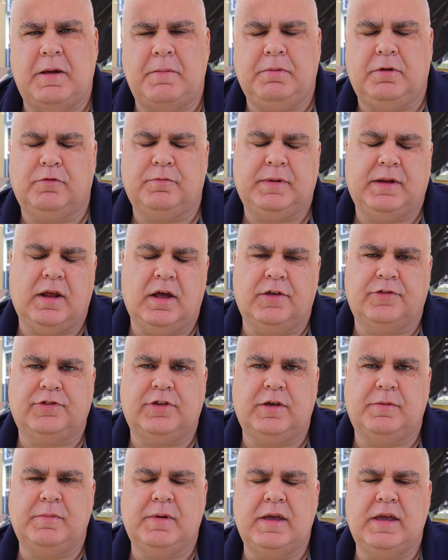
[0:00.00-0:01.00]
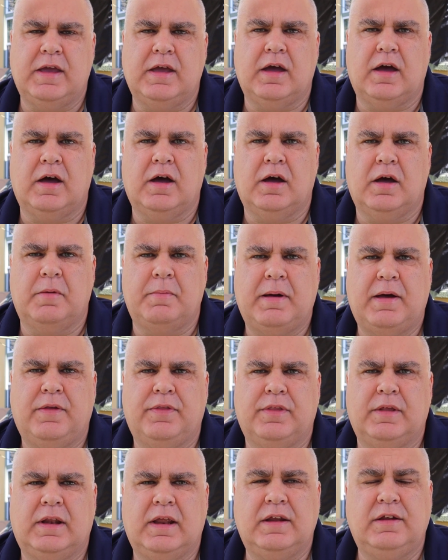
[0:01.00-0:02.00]
People have been asking me
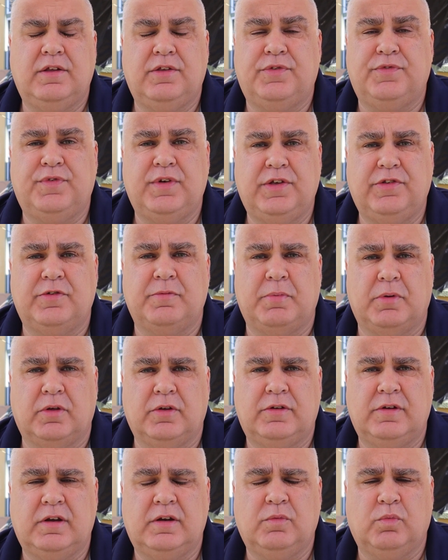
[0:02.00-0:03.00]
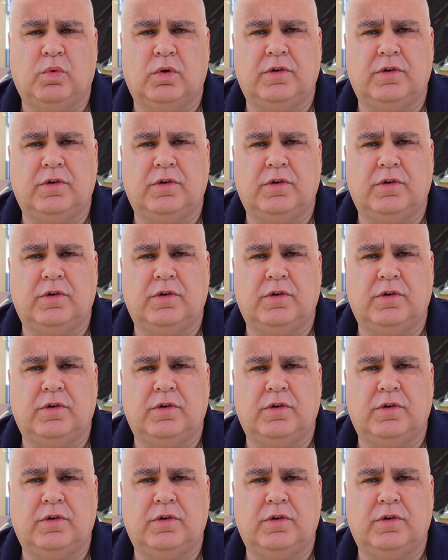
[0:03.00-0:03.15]
about the latest visa bulletin.